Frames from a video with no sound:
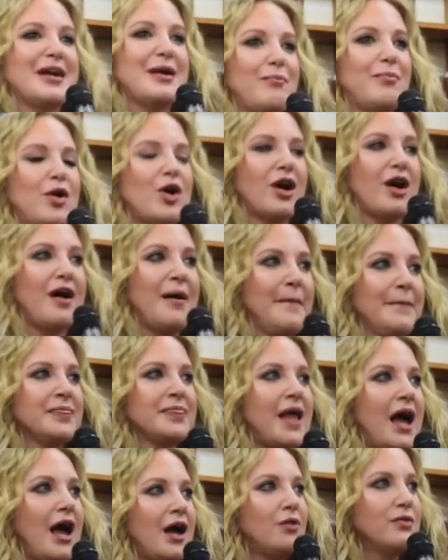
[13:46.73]
book,
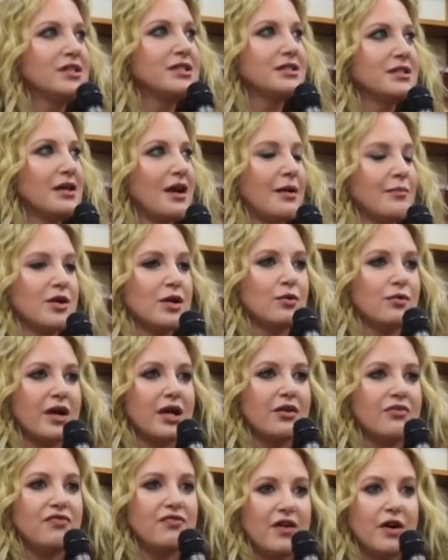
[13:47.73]
I always think I'm gonna
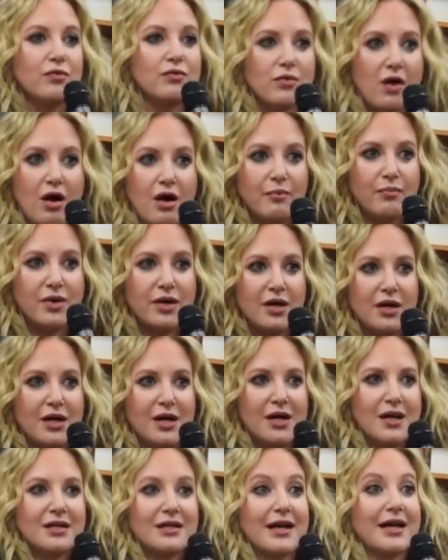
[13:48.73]
write a fun romp.
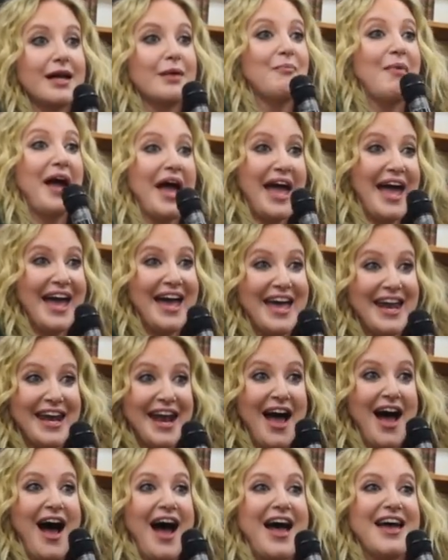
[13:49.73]
Like, in my
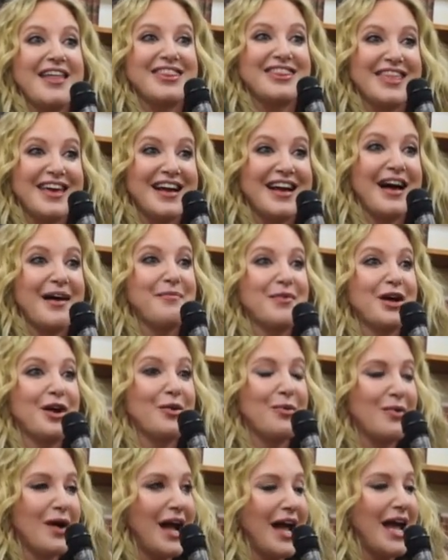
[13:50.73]
head, I think I'm
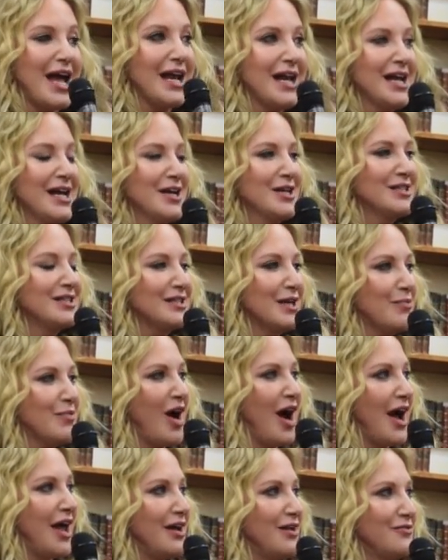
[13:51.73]
gonna write some
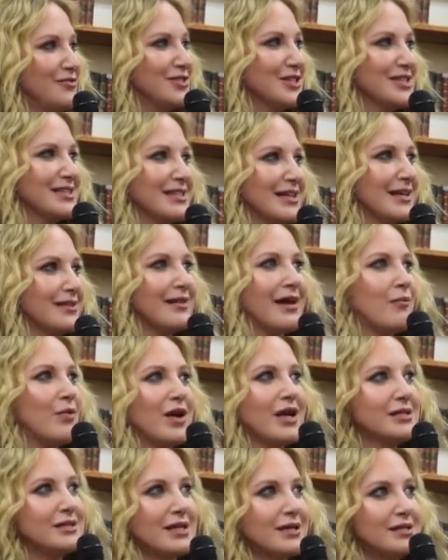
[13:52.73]
kind of just like when
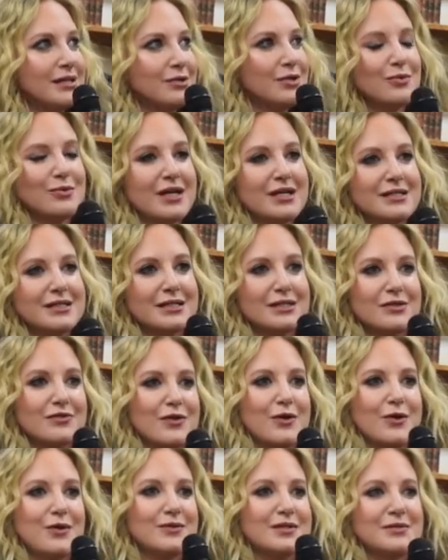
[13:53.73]
I sat down to write Six of
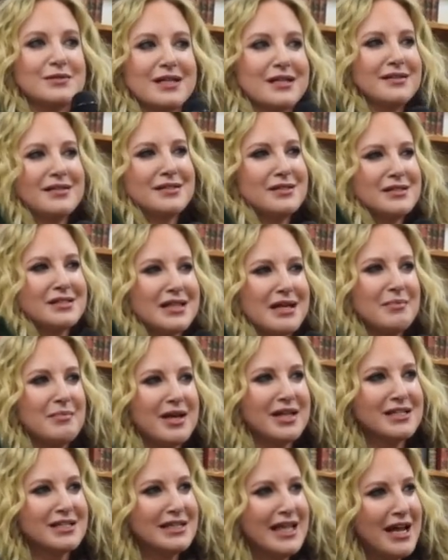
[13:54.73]
Crows, I was like, this is gonna
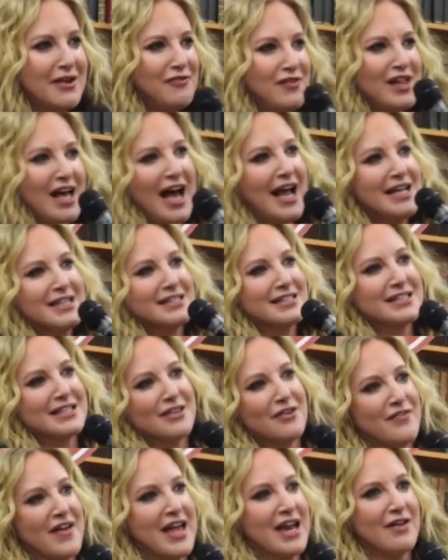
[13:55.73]
be a delightful heist in
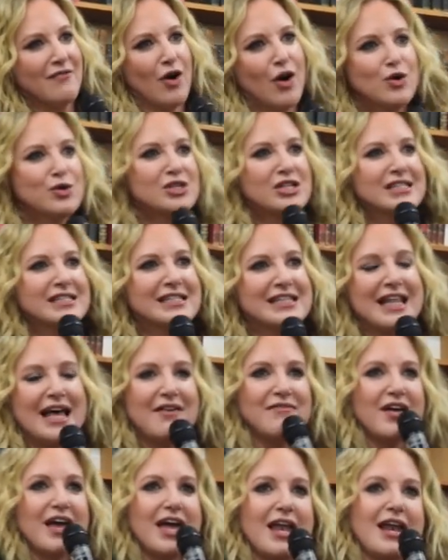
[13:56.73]
the vein of
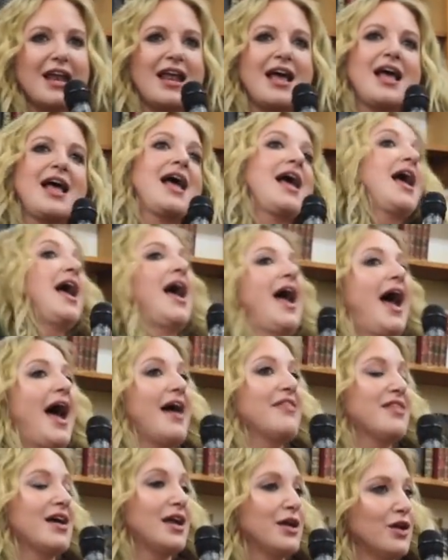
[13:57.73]
11.
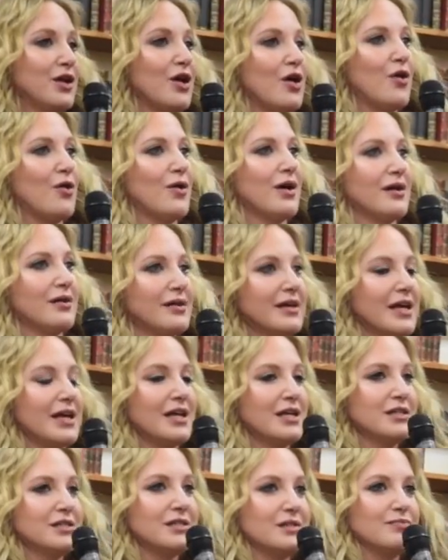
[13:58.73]
And then, you know, a
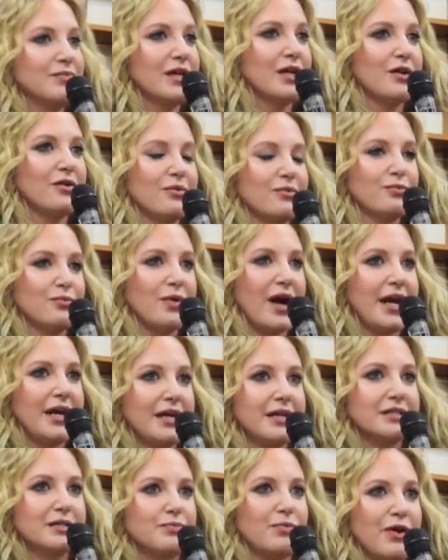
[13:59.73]
kid is, you know,
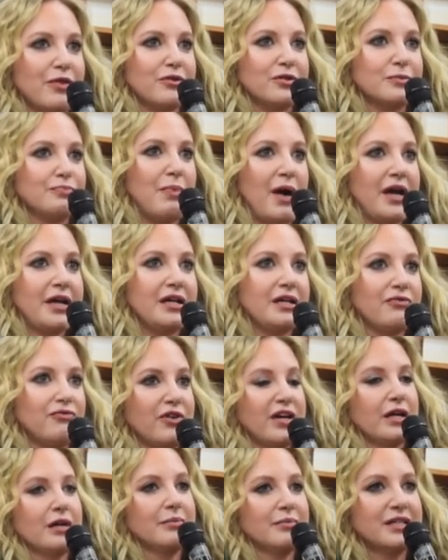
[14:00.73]
riding his brother's body to
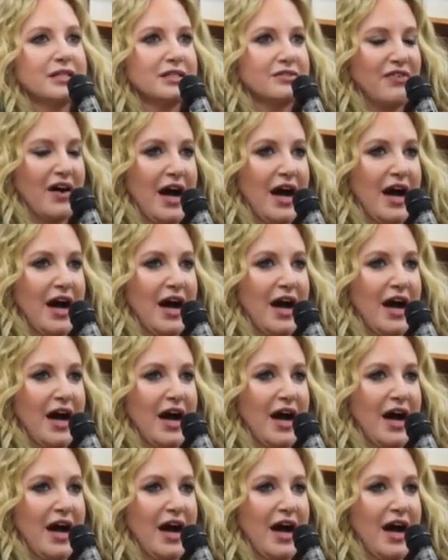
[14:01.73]
freedom. It's but